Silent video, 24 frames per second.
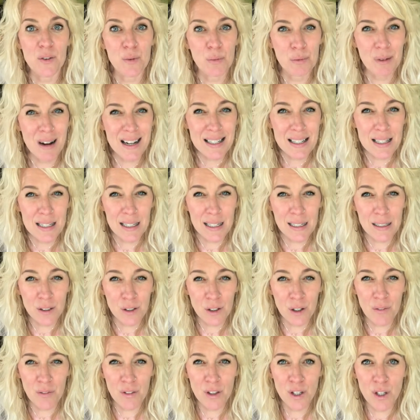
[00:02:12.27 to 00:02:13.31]
resonator
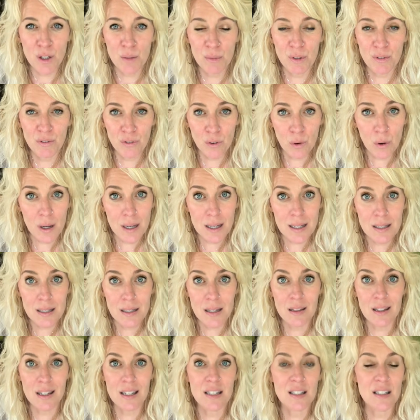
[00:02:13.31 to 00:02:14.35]
of the human voice
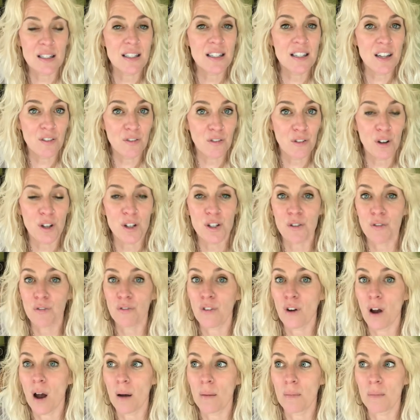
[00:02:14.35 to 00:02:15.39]
that is different
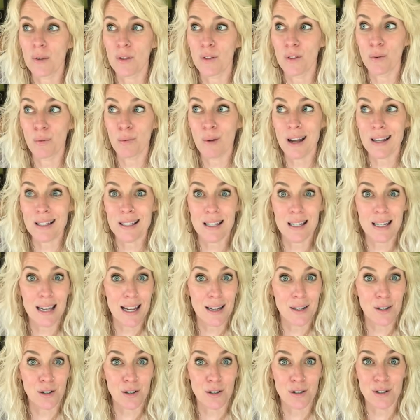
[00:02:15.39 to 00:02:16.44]
from the
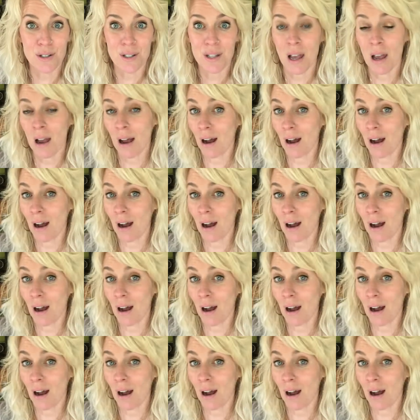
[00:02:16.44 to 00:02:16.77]
resonators